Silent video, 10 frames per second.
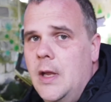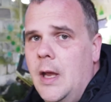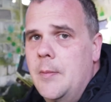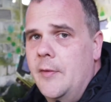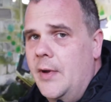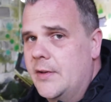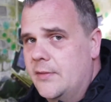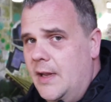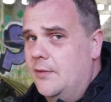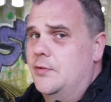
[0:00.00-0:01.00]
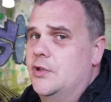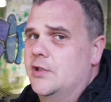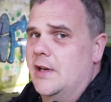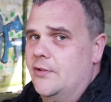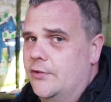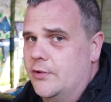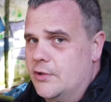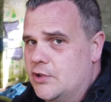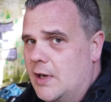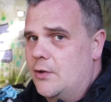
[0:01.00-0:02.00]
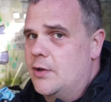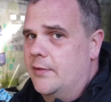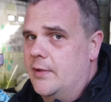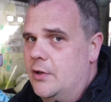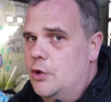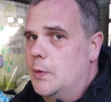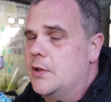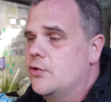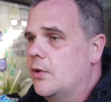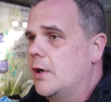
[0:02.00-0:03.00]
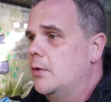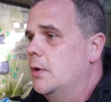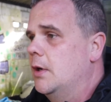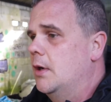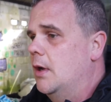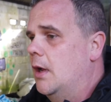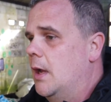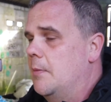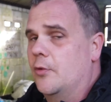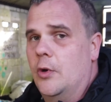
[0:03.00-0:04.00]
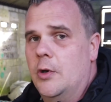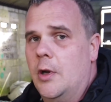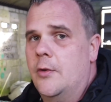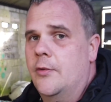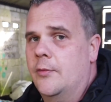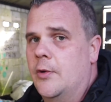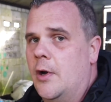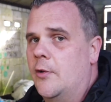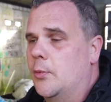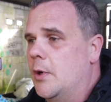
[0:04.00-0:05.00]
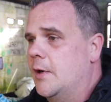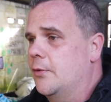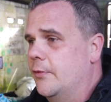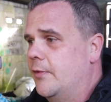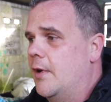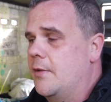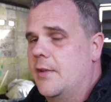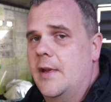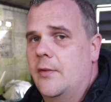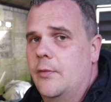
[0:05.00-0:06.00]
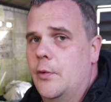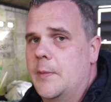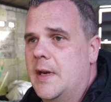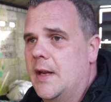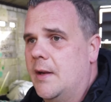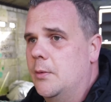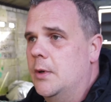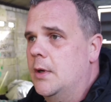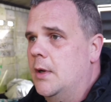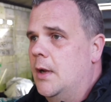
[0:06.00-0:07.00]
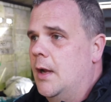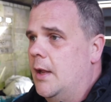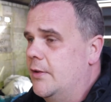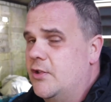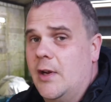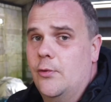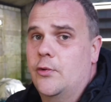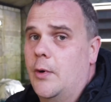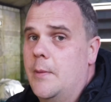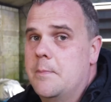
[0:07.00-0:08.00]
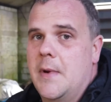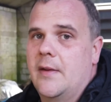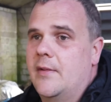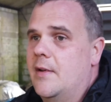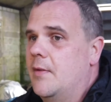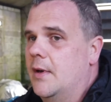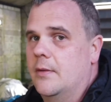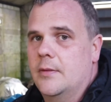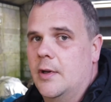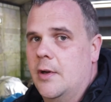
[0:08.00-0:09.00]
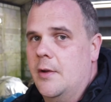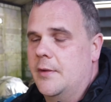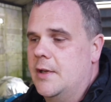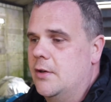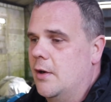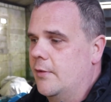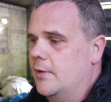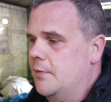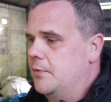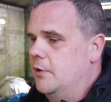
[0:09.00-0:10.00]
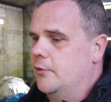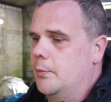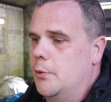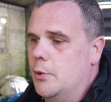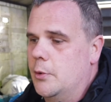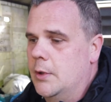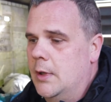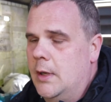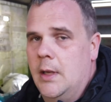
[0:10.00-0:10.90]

I've had a few changes to the channel. You can see a new intro. I've got loads of guys working on certain things for me now. The channel's growing massive, and I can't thank you guys enough for your support.